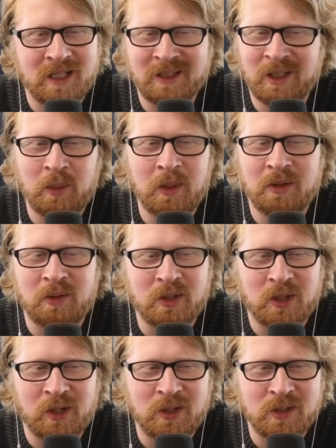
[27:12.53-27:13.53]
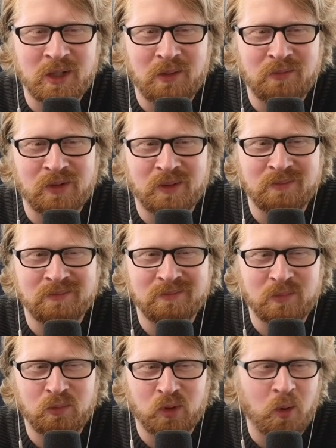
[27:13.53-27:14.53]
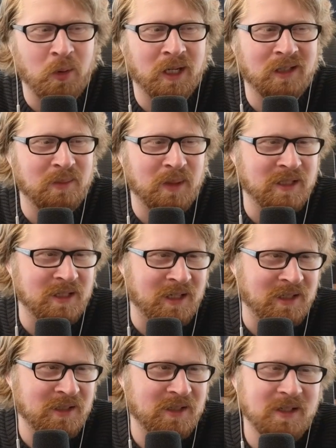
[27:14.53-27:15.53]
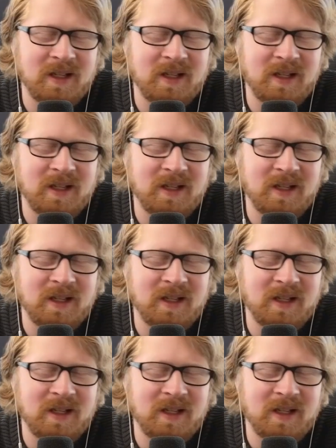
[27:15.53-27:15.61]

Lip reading: A little bit of the returns come from growing the business.